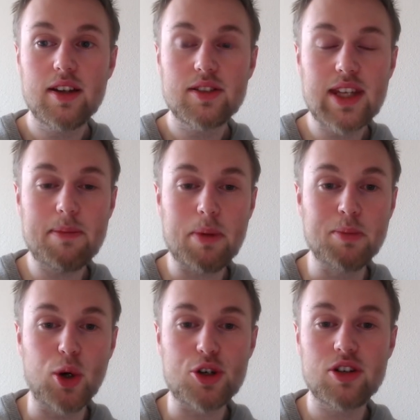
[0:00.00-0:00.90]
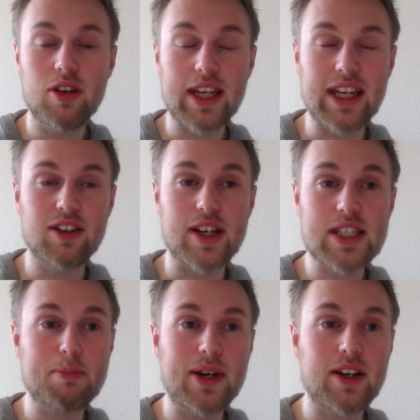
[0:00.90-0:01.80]
deep emotional inner
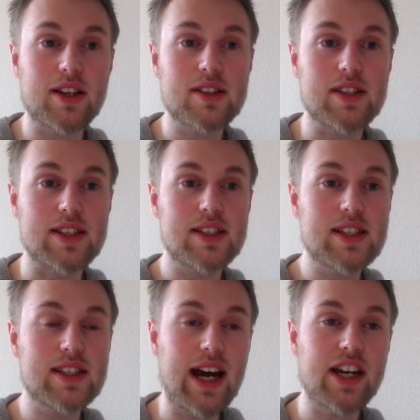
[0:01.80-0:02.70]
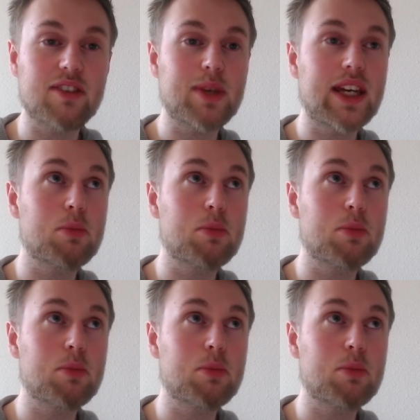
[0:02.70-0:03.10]
experiences inside of me,